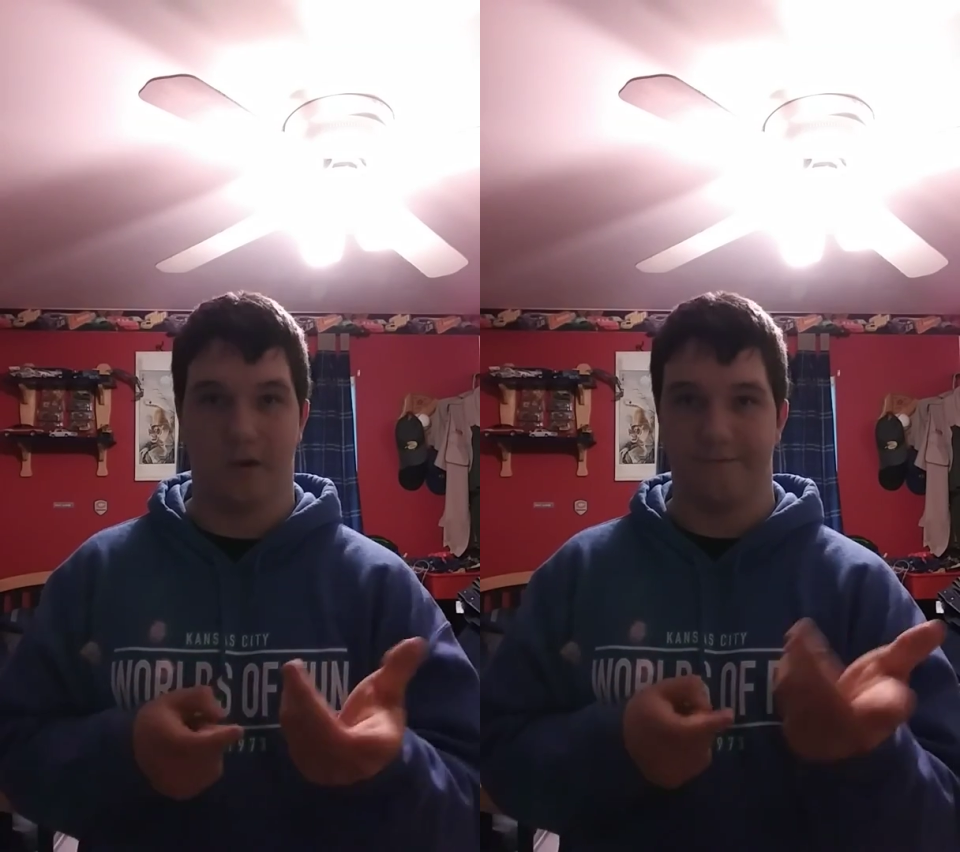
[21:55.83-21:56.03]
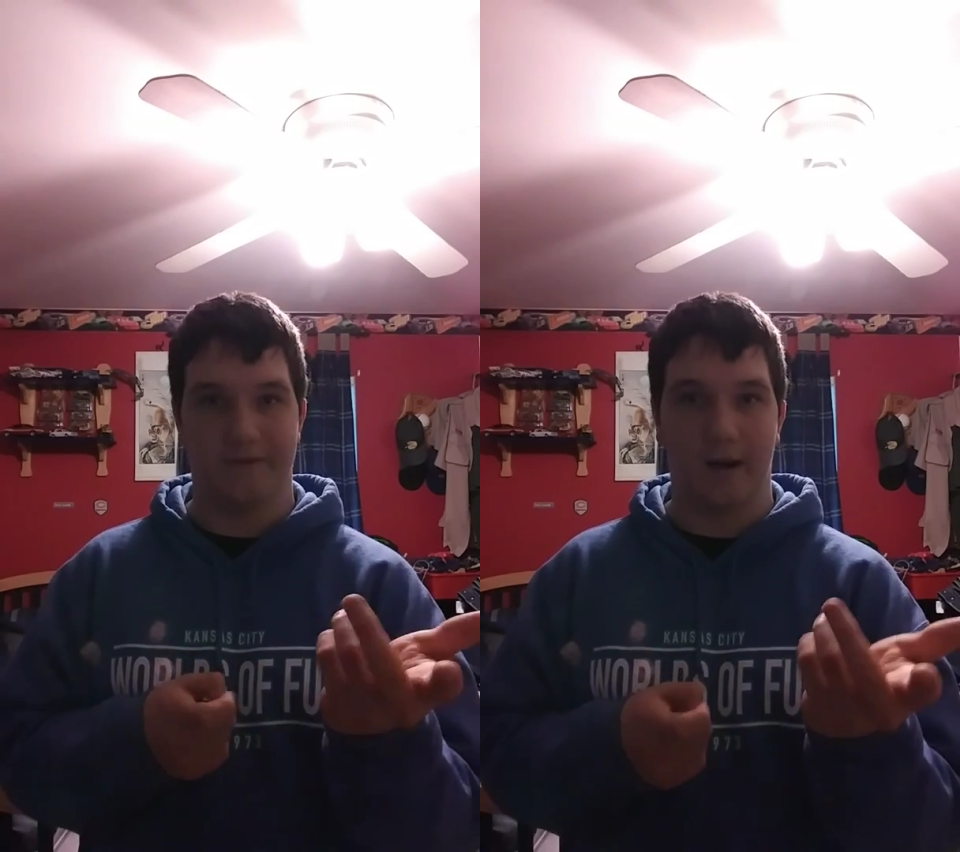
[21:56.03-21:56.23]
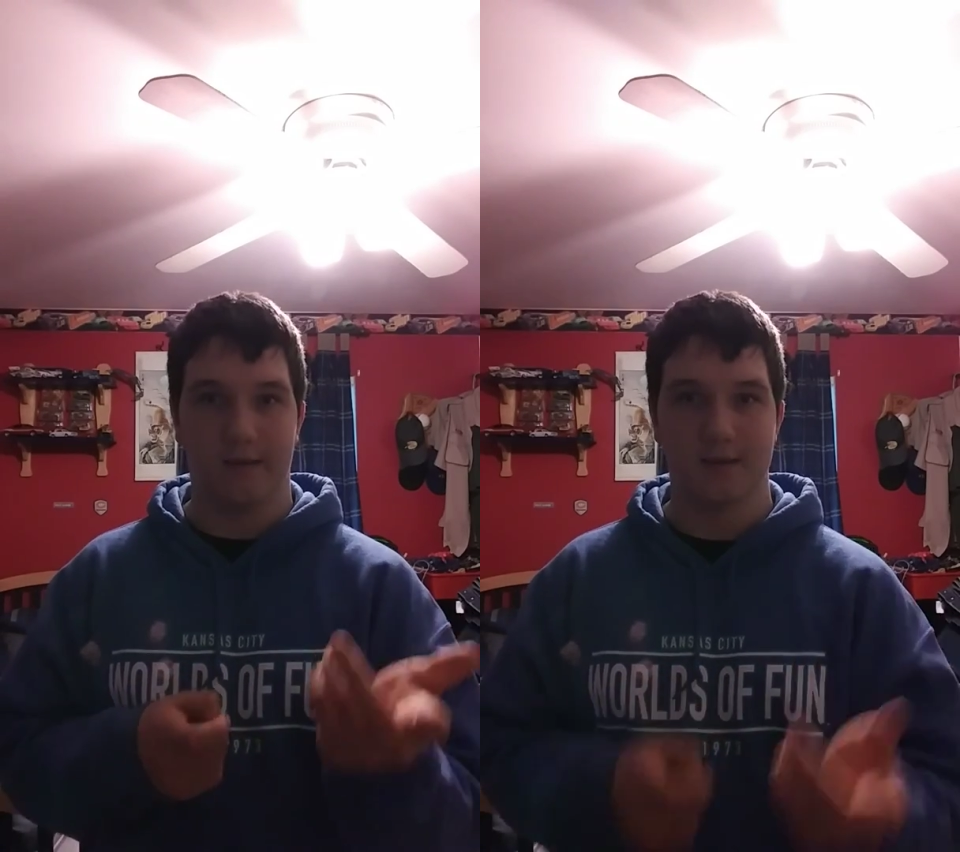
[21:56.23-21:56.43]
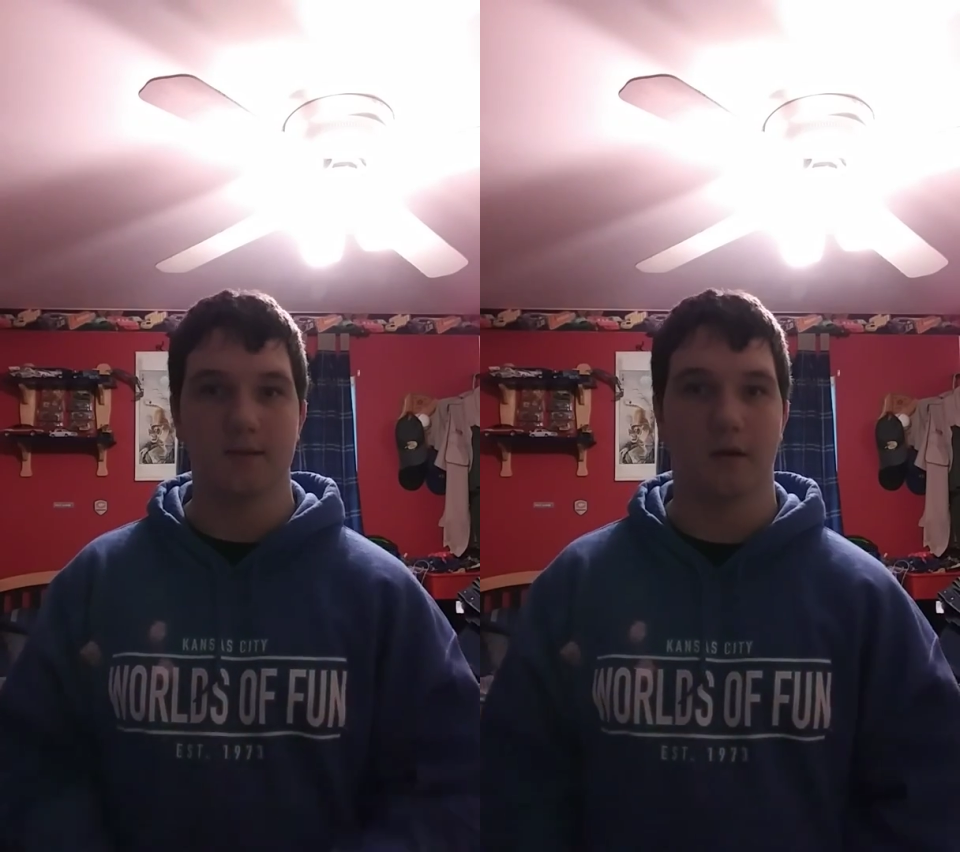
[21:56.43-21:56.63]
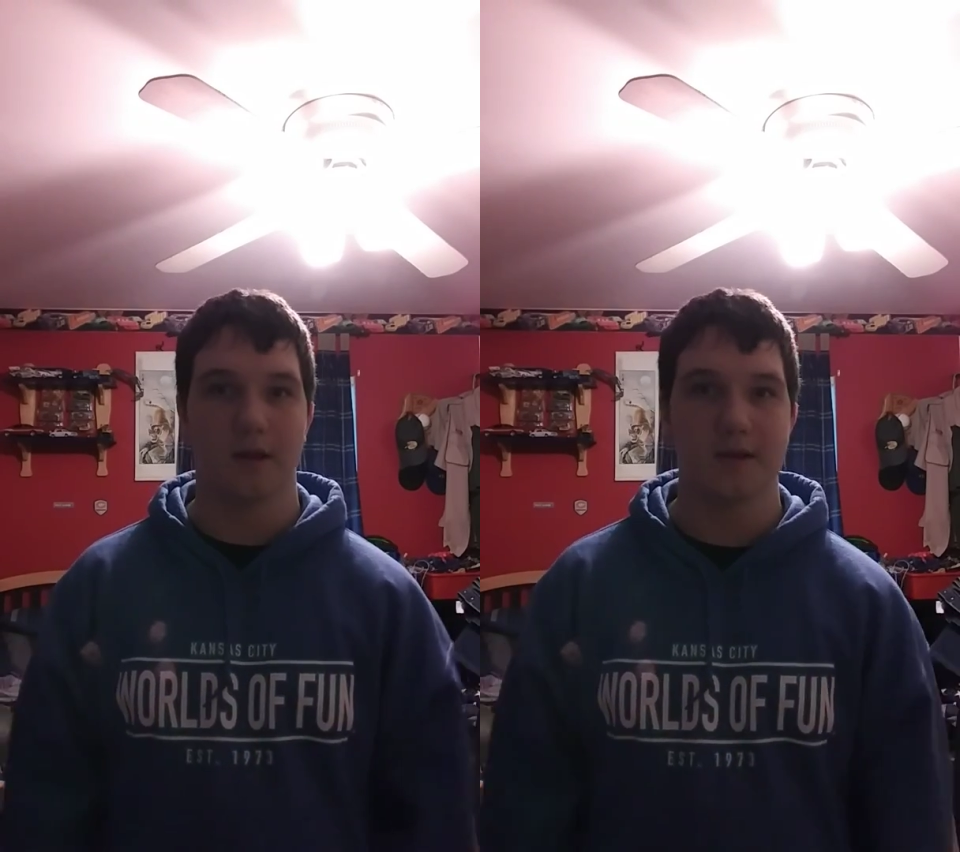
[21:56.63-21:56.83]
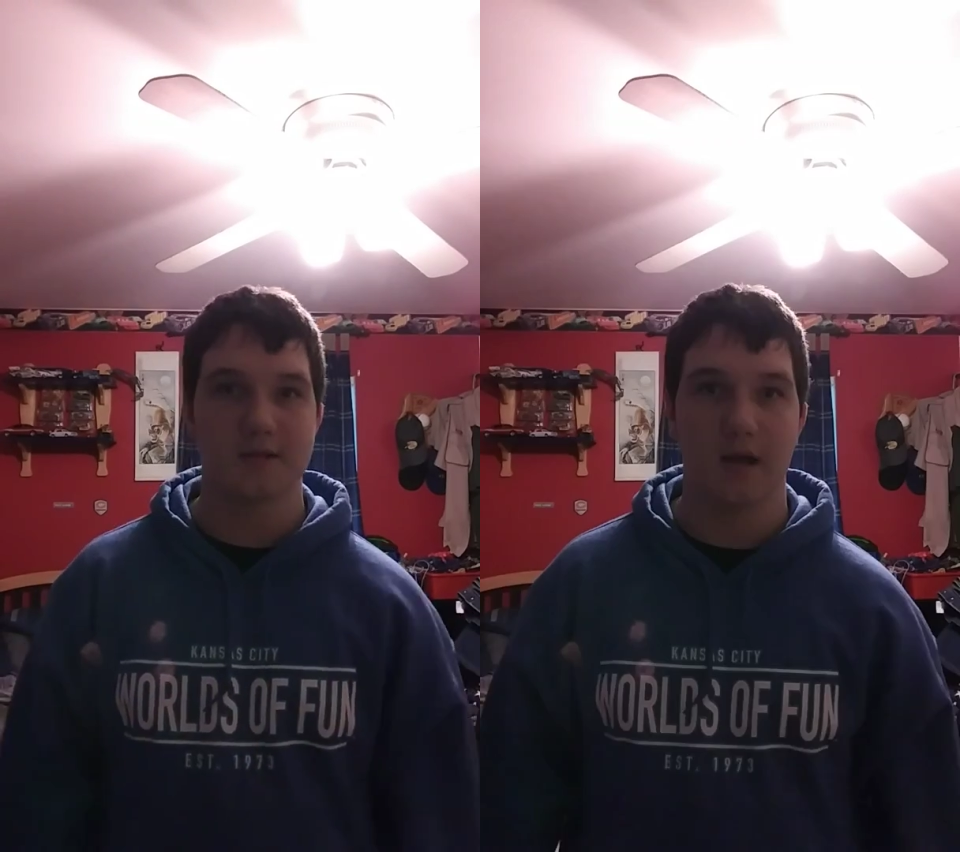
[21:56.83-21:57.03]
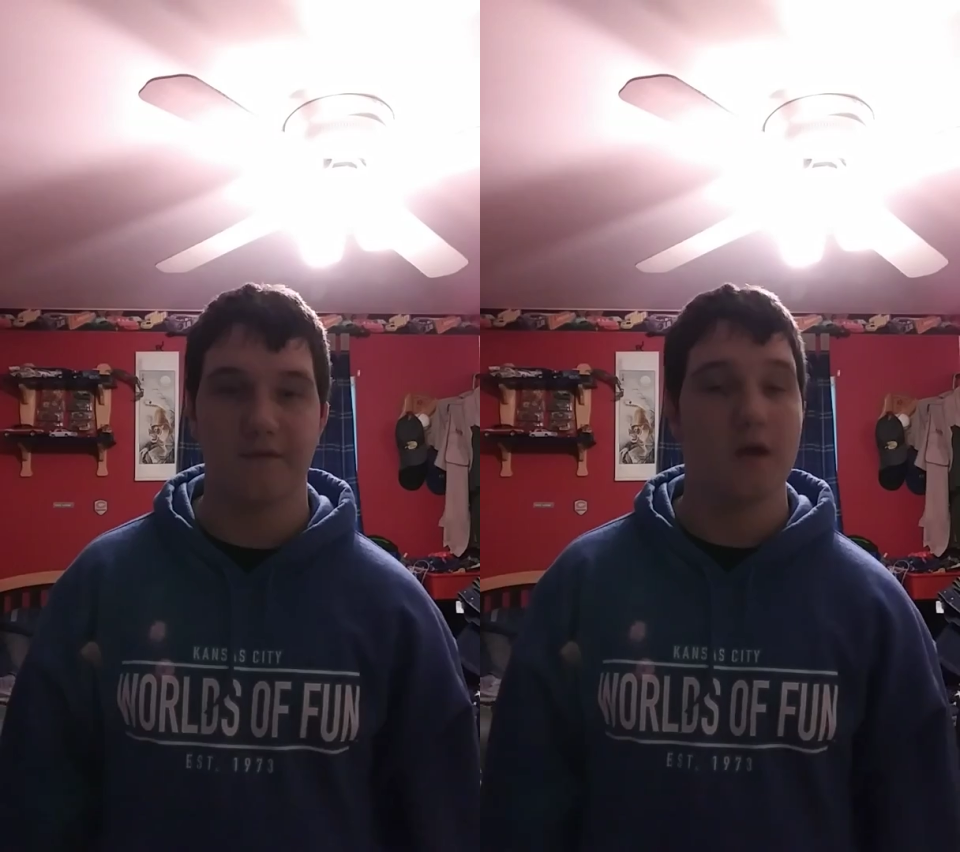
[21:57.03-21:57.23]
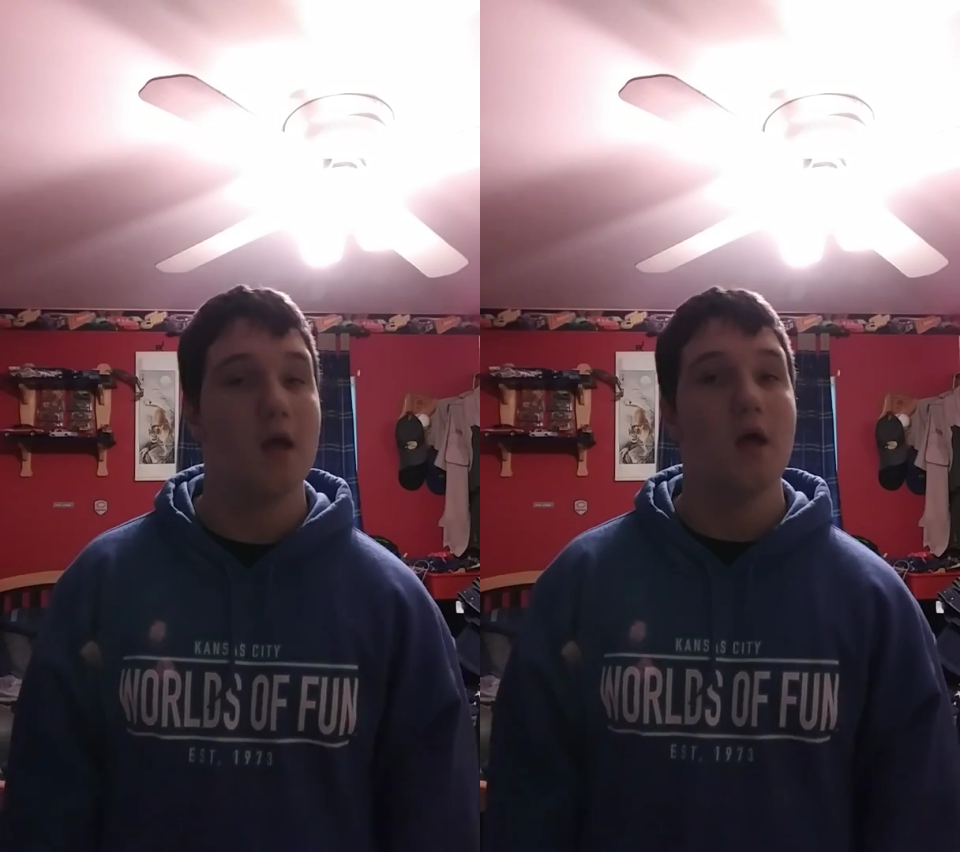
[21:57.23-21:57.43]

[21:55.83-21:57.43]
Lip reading: violence and all that stuff,